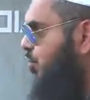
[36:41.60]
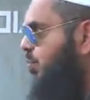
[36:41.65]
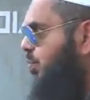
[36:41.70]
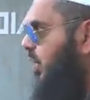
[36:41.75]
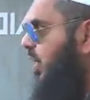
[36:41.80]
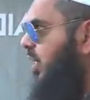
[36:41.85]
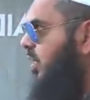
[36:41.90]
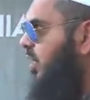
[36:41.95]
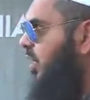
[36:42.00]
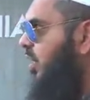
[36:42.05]
to
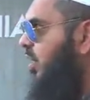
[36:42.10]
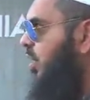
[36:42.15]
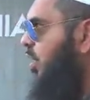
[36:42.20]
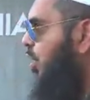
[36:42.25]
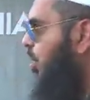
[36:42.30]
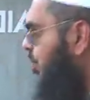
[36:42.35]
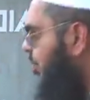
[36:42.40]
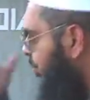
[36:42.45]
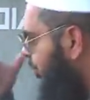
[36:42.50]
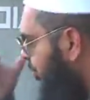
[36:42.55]
be there
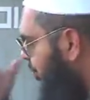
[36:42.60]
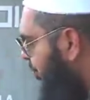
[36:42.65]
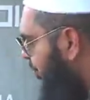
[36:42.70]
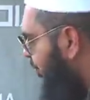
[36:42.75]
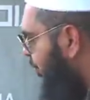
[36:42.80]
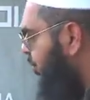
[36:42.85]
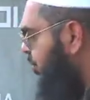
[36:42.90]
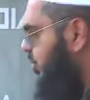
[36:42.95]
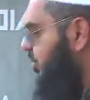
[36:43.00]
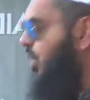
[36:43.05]
for the
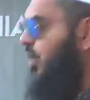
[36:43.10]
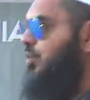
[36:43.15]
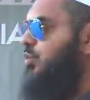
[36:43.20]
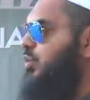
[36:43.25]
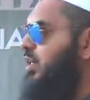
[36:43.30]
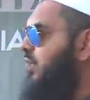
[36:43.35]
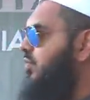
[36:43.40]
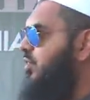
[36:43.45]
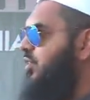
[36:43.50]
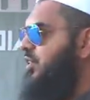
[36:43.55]
first cell
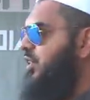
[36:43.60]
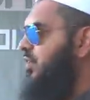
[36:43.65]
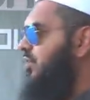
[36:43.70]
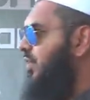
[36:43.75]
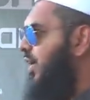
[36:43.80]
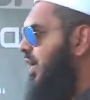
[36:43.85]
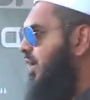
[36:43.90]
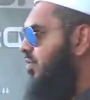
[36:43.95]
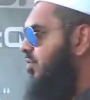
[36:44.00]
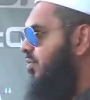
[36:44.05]
to even
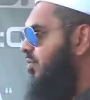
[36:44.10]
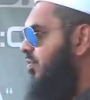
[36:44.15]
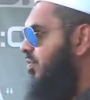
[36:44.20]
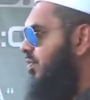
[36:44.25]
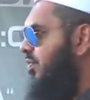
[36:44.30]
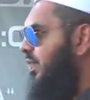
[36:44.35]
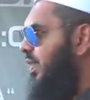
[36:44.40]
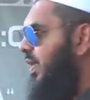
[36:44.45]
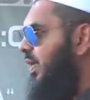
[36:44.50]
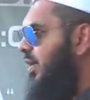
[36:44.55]
survive,
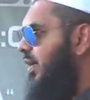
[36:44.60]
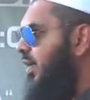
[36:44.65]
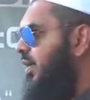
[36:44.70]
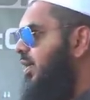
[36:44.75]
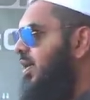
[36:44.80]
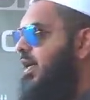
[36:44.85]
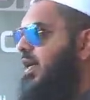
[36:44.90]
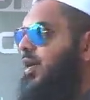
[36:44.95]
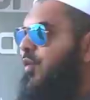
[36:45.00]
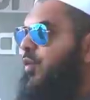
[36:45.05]
right?
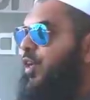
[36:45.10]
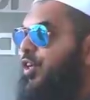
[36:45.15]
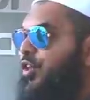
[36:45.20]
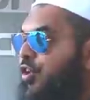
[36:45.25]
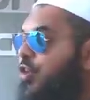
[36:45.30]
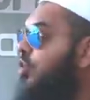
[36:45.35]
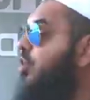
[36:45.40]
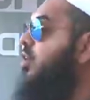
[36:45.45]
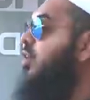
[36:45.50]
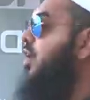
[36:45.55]
We
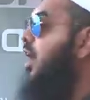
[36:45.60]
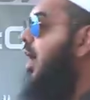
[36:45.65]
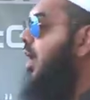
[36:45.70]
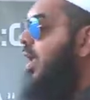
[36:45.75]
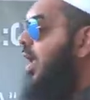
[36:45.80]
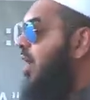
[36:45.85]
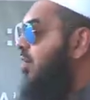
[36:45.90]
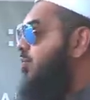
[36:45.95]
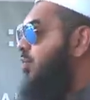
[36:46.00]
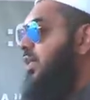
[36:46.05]
could not
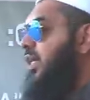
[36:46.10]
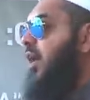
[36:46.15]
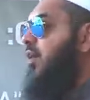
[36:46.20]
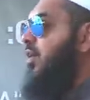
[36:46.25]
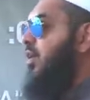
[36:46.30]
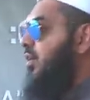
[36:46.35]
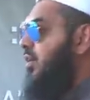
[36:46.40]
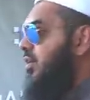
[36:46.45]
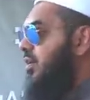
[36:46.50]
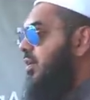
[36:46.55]
have
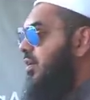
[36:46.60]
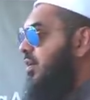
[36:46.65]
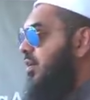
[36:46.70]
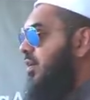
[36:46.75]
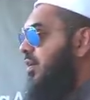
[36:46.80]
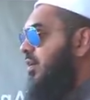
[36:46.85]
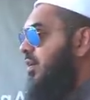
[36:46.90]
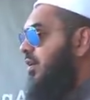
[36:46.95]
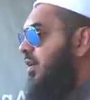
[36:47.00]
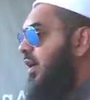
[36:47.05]
without it,
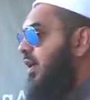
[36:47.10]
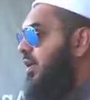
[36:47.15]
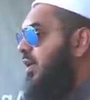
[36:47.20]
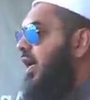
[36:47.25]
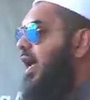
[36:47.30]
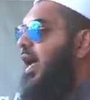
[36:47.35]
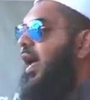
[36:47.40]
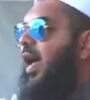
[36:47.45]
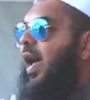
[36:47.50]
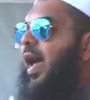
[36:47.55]
right?
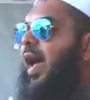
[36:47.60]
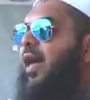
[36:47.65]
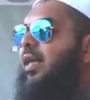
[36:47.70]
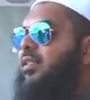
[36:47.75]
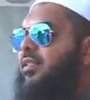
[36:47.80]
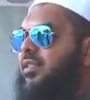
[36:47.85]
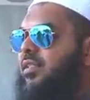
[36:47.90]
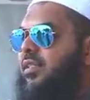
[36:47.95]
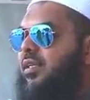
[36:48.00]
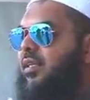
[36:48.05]

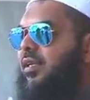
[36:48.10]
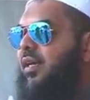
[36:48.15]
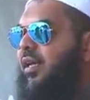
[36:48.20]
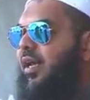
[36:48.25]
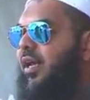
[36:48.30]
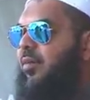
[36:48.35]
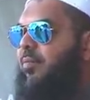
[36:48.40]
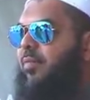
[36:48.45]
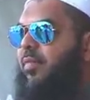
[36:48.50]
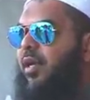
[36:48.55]
Ask
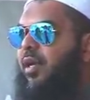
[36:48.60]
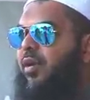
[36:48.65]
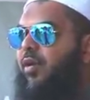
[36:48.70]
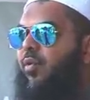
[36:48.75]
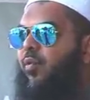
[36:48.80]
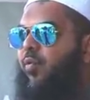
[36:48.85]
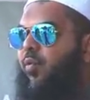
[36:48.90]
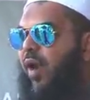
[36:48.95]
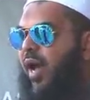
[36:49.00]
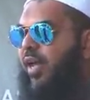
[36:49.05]
him,
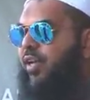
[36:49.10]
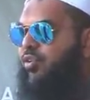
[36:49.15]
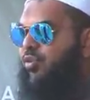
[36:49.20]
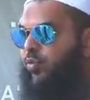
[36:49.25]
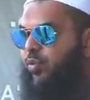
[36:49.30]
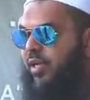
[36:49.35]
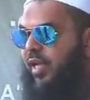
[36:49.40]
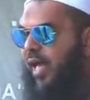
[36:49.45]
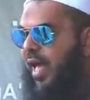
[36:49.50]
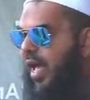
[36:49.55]
why do
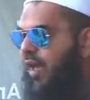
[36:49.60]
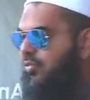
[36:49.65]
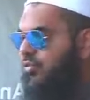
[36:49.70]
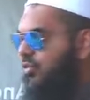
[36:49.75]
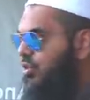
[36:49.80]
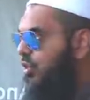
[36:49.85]
we have